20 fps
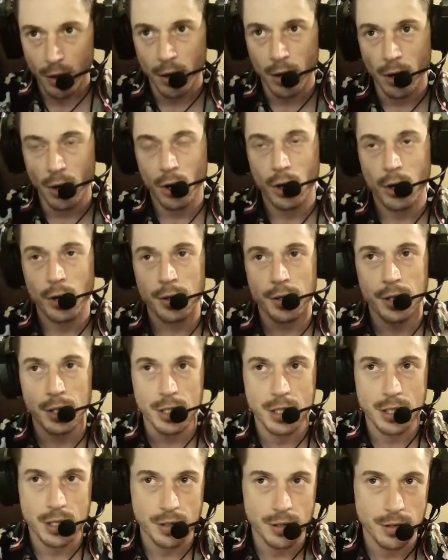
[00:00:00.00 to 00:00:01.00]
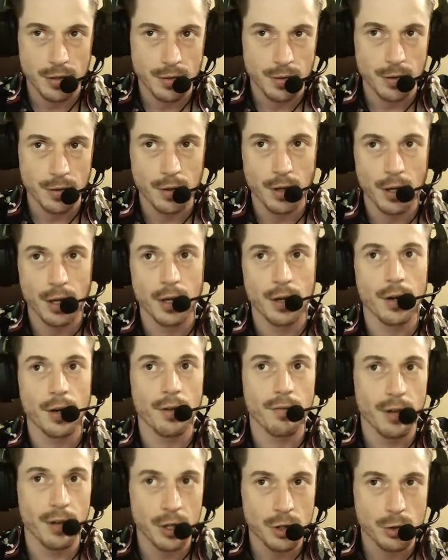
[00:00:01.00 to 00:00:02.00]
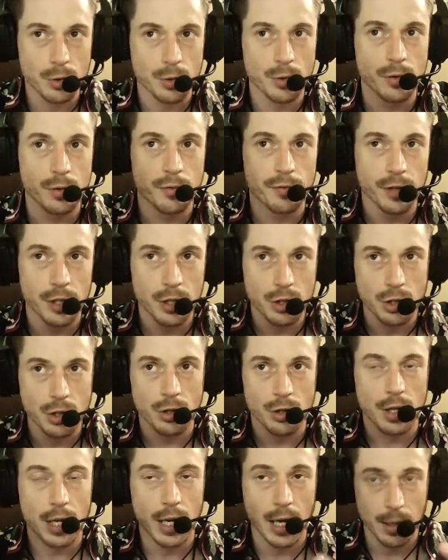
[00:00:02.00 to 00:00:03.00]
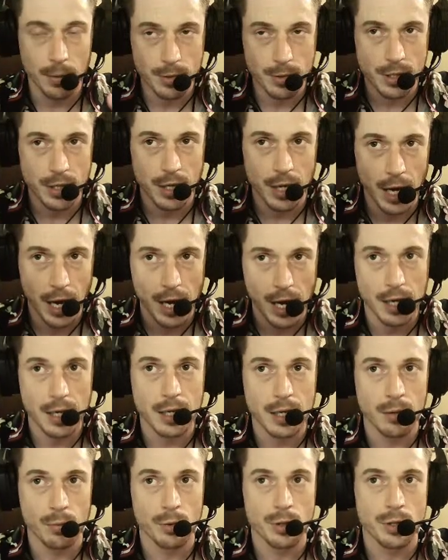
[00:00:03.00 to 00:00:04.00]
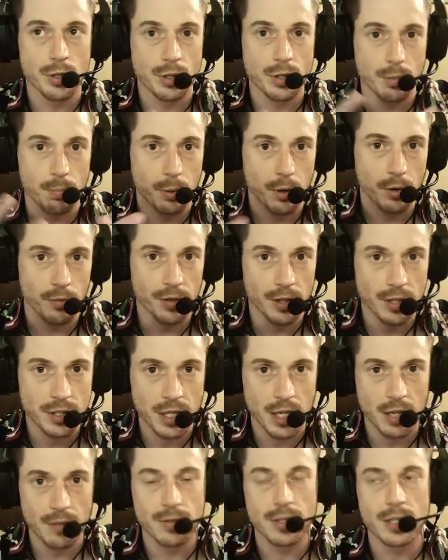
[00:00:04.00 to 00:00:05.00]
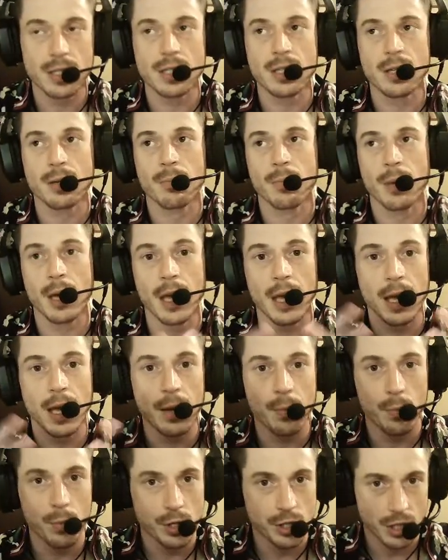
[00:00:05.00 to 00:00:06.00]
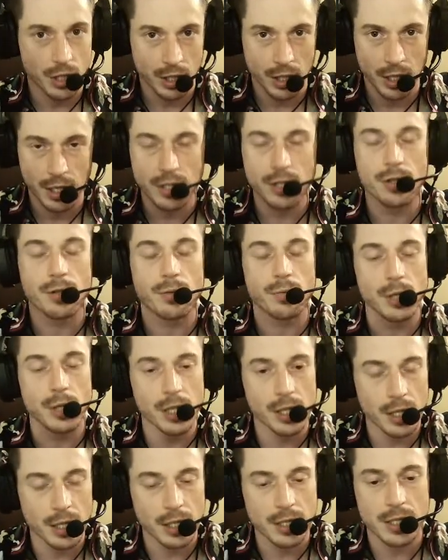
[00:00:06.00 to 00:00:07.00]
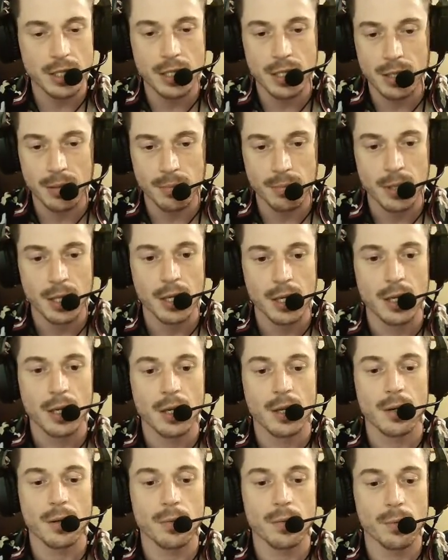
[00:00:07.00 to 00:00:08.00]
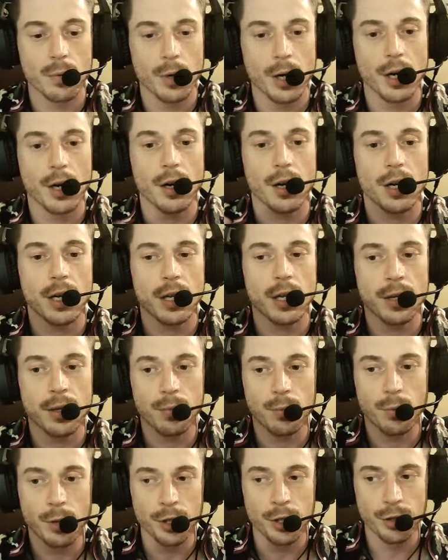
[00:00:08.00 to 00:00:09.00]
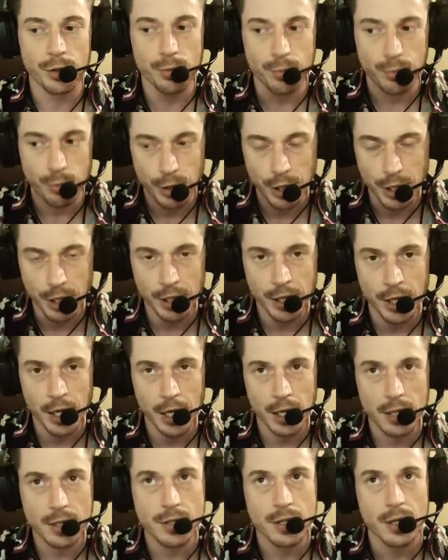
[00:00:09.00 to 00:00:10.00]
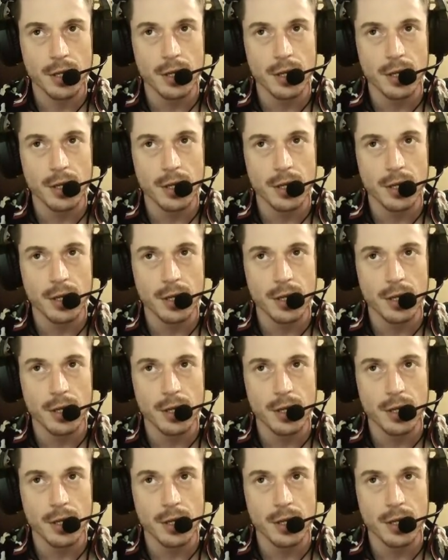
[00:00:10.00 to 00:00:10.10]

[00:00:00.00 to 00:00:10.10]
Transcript: on this eventual feature that I was going to add in, which is the perfect save system, which connects to the reconnect system, wherein when you reconnect,